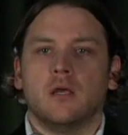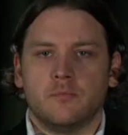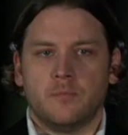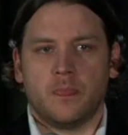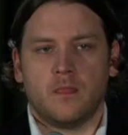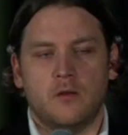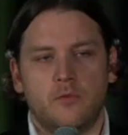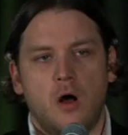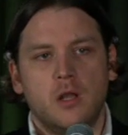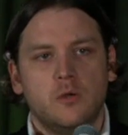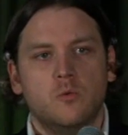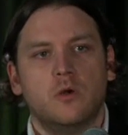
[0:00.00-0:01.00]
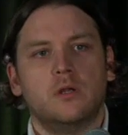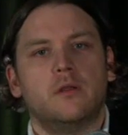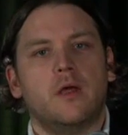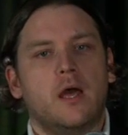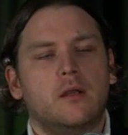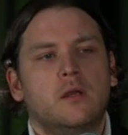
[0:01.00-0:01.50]
of Hollywood
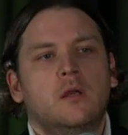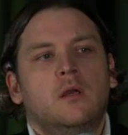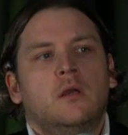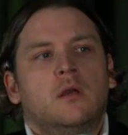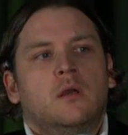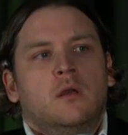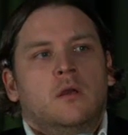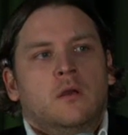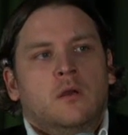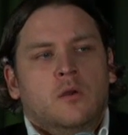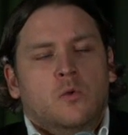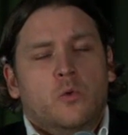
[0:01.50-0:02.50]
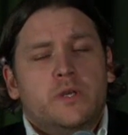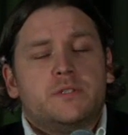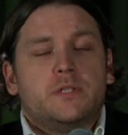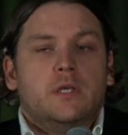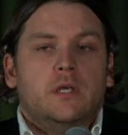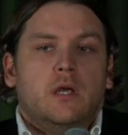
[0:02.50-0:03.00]
that we
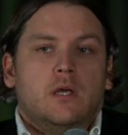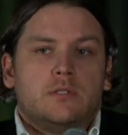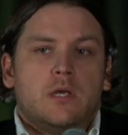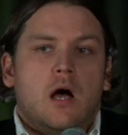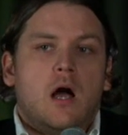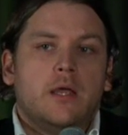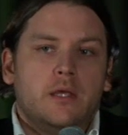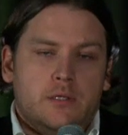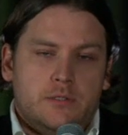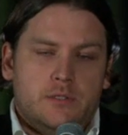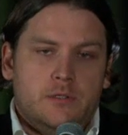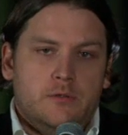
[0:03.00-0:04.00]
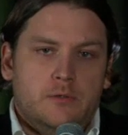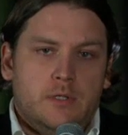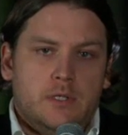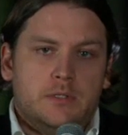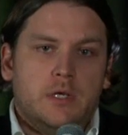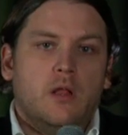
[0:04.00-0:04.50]
see a tie-in to the
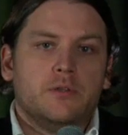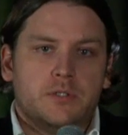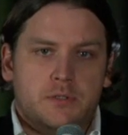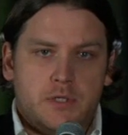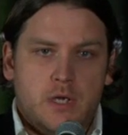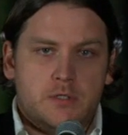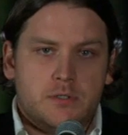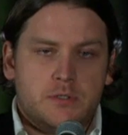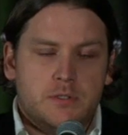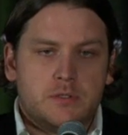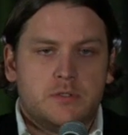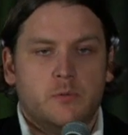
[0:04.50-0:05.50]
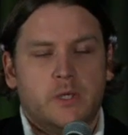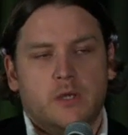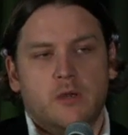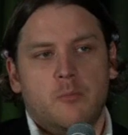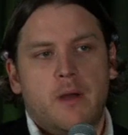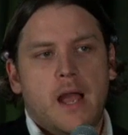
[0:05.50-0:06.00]
intelligence agencies. And so we can go
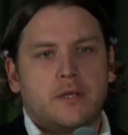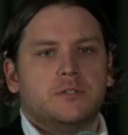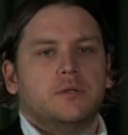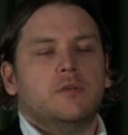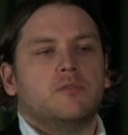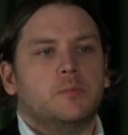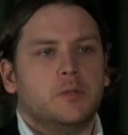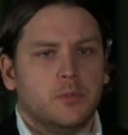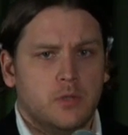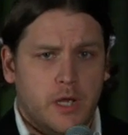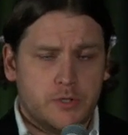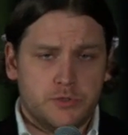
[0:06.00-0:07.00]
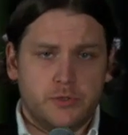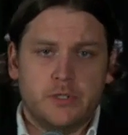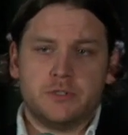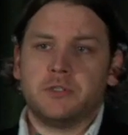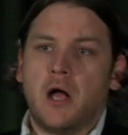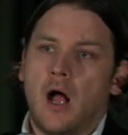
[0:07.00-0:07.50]
back to even people like Julia
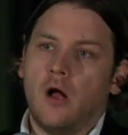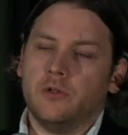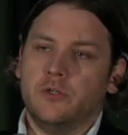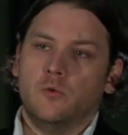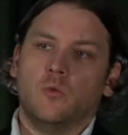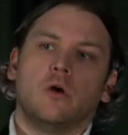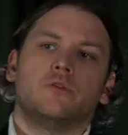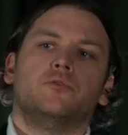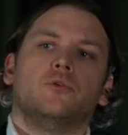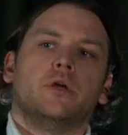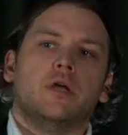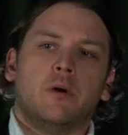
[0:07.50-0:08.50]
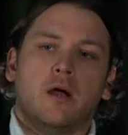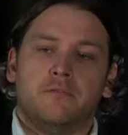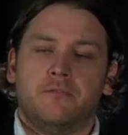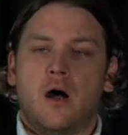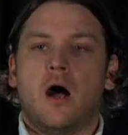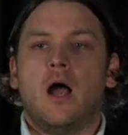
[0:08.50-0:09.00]
Child who worked for
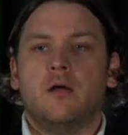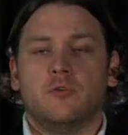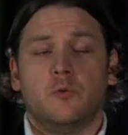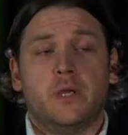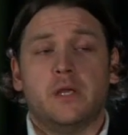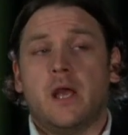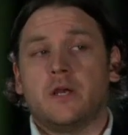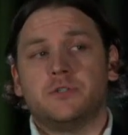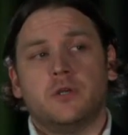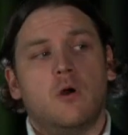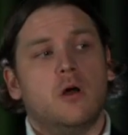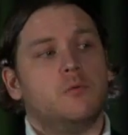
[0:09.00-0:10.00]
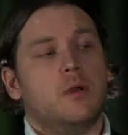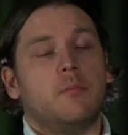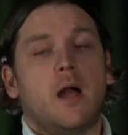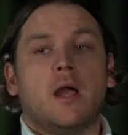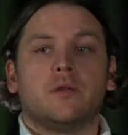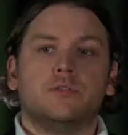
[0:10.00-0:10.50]
MI5, or we can actually go all the way
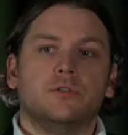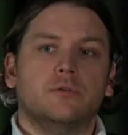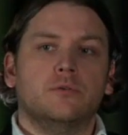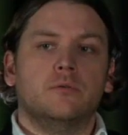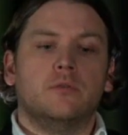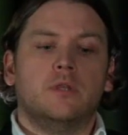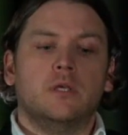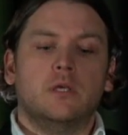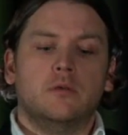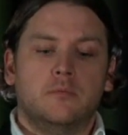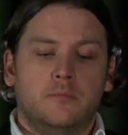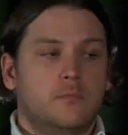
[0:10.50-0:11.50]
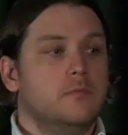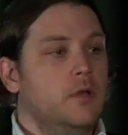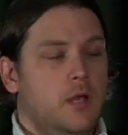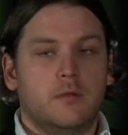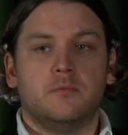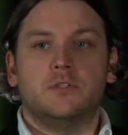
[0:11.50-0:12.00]
back to the
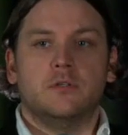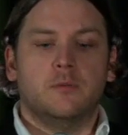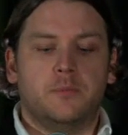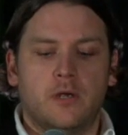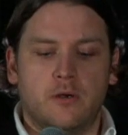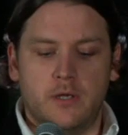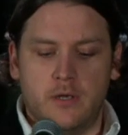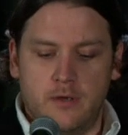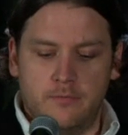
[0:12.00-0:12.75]
period of